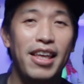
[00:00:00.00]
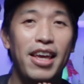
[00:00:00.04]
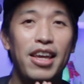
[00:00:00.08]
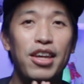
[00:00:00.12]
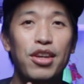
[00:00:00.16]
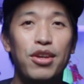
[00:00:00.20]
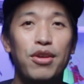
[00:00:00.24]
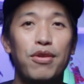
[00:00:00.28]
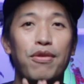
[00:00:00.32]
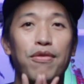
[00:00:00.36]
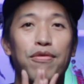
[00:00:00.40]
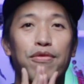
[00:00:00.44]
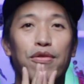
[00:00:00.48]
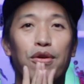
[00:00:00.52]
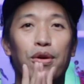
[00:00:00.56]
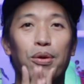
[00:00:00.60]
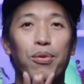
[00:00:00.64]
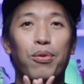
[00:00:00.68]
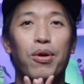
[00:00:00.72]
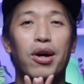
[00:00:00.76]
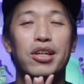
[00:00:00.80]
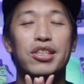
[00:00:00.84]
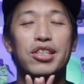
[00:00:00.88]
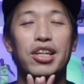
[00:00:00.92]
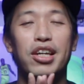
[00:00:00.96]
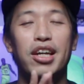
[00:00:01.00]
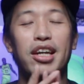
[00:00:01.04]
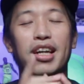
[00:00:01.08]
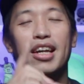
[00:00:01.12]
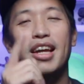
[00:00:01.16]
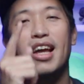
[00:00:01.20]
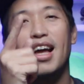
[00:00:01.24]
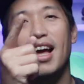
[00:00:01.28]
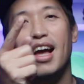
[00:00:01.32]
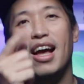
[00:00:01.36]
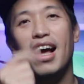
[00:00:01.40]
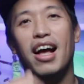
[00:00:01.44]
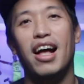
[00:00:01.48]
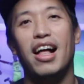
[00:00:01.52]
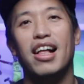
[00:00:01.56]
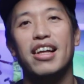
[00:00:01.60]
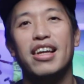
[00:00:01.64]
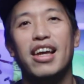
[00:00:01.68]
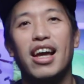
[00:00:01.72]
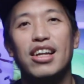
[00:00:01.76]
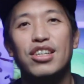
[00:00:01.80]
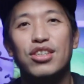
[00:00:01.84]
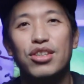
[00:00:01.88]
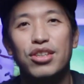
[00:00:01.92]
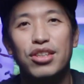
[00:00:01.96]
Thank you for watching. I'll
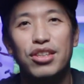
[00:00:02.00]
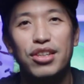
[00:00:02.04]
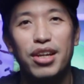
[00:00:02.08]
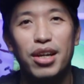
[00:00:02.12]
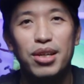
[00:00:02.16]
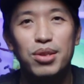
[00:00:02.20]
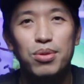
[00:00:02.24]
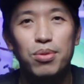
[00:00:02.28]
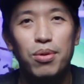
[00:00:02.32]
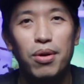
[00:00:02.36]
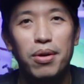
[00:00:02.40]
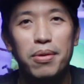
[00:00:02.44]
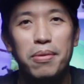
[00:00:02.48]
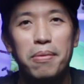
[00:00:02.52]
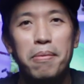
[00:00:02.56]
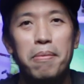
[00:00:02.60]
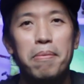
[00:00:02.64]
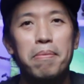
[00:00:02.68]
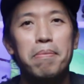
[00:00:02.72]
catch you in the next one.